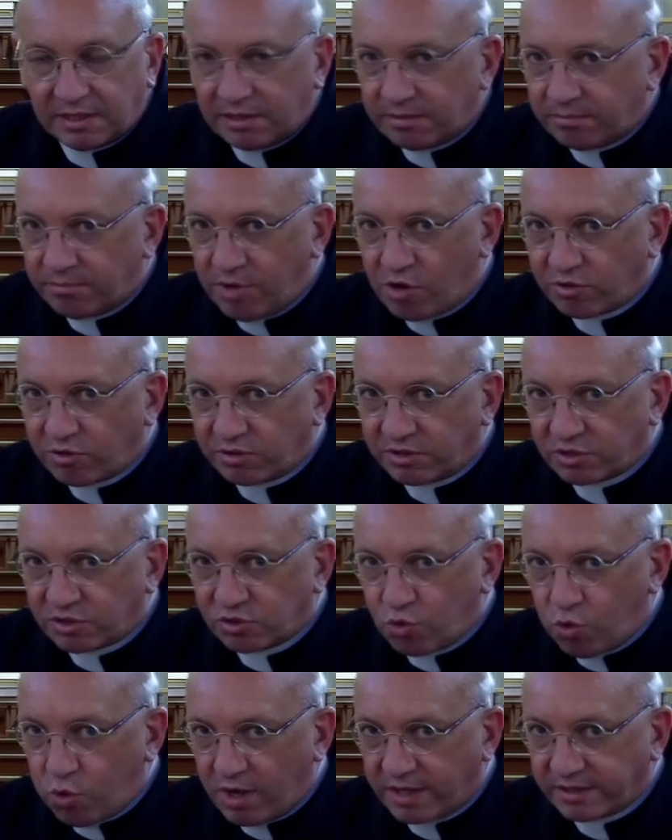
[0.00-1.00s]
Margaret is
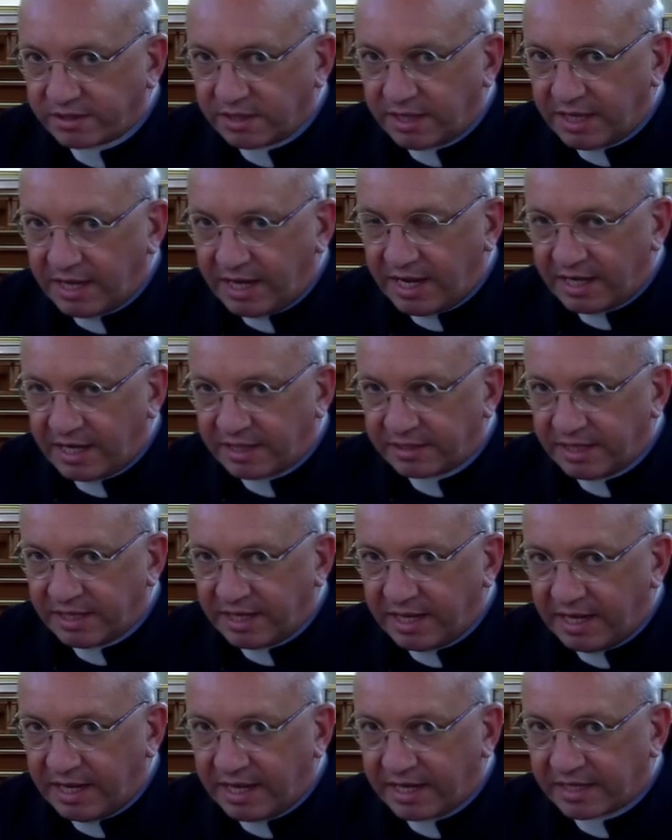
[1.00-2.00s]
quite an
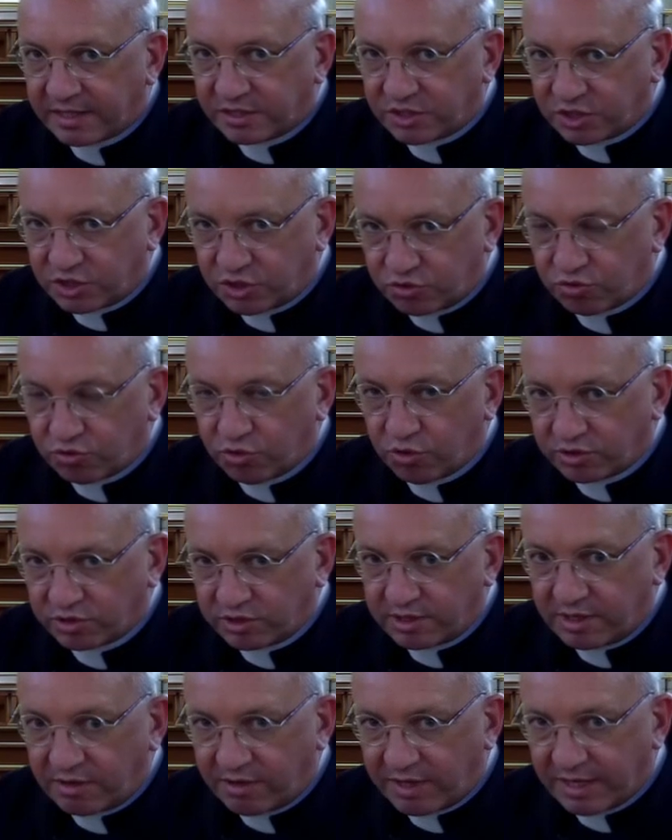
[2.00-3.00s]

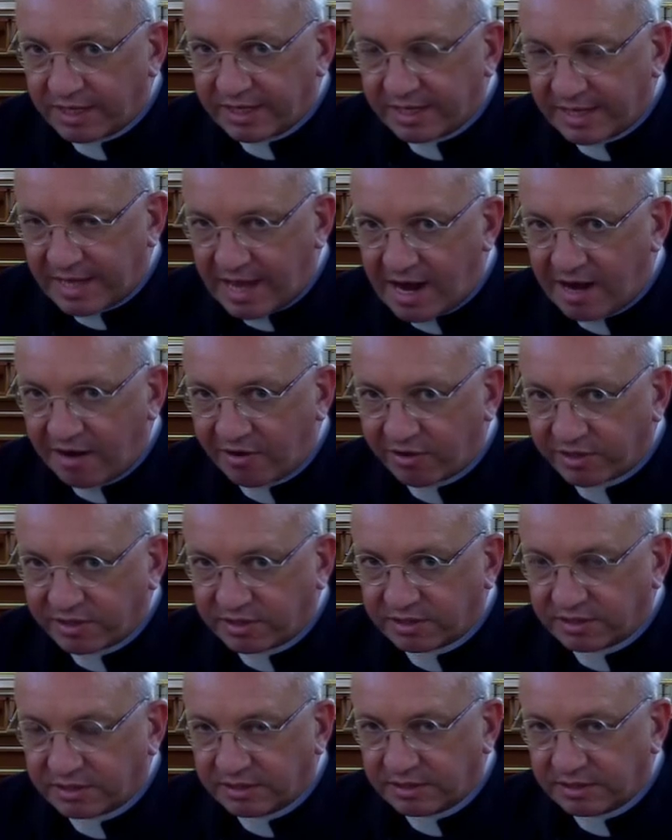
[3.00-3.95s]
extraordinary character.